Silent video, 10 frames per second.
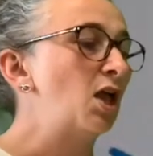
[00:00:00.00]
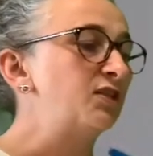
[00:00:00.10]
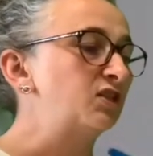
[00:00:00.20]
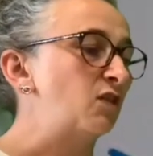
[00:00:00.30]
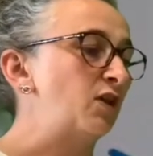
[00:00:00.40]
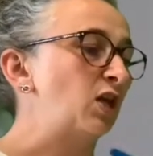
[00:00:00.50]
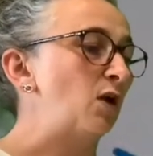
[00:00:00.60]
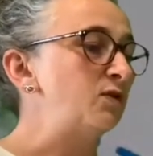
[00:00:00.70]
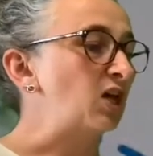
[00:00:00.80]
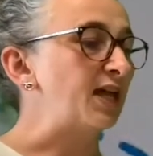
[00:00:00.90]
So the
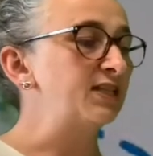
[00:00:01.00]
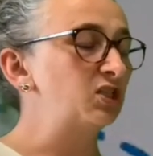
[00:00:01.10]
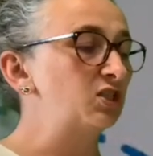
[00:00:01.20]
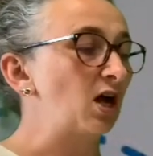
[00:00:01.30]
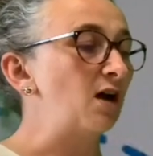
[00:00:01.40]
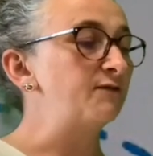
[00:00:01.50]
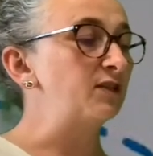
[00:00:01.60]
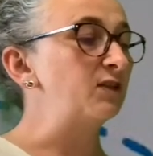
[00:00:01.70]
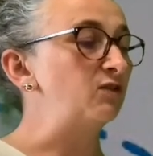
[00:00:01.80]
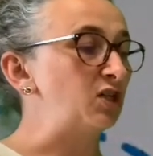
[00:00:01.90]
goat dashed after
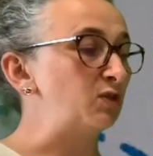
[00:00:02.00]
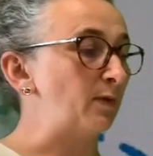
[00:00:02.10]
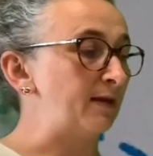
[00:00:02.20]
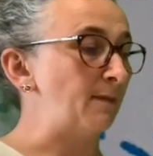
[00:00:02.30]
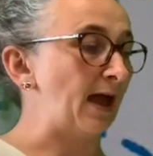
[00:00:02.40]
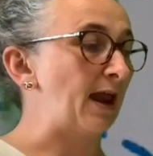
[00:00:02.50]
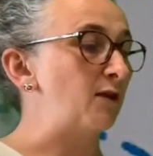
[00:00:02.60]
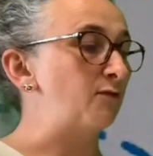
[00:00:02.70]
the gingerbread man